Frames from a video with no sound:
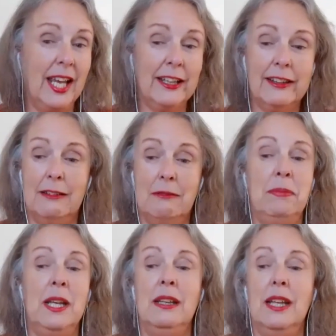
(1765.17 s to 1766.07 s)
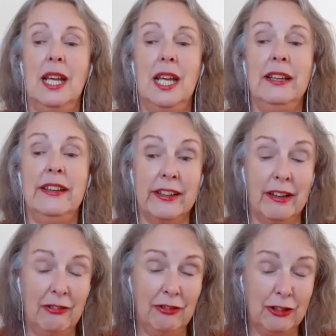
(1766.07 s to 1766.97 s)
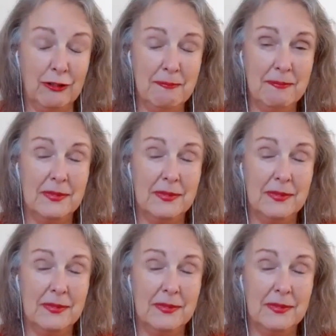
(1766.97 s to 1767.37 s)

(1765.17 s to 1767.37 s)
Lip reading: It's been insightful.